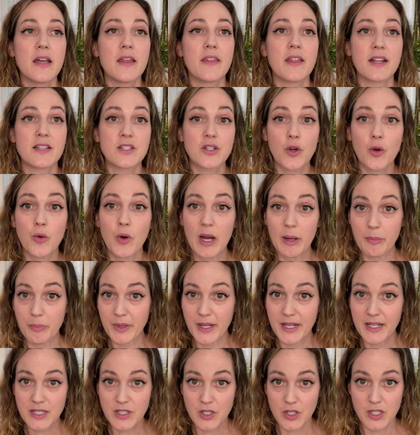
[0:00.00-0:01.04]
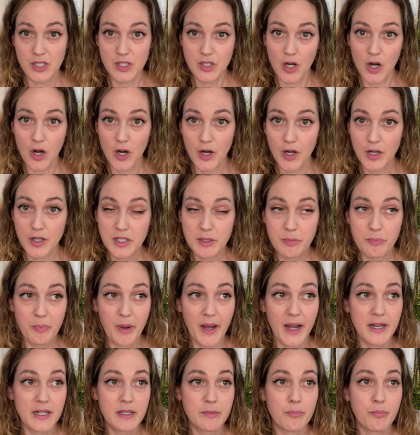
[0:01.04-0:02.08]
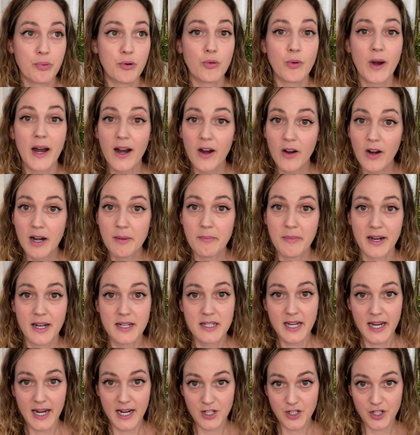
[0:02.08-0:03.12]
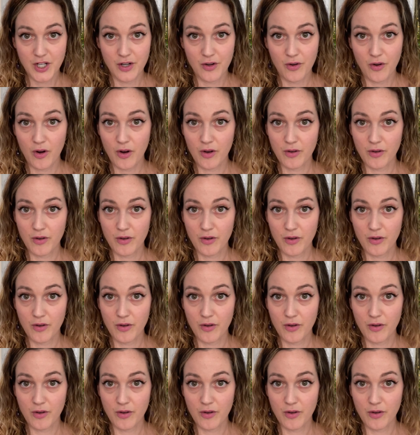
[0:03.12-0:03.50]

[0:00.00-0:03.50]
That's a great place to start. But prayer and meditation are